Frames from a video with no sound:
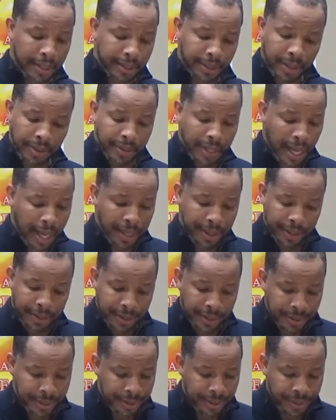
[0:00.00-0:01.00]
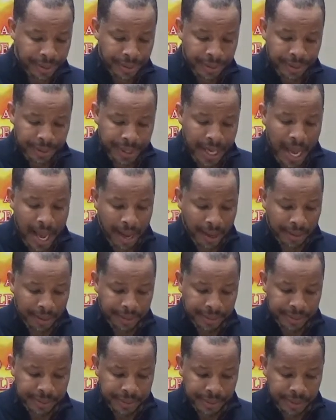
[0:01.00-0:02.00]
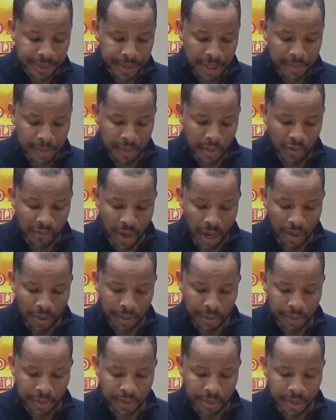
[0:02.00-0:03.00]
Okay. Now, let me move on.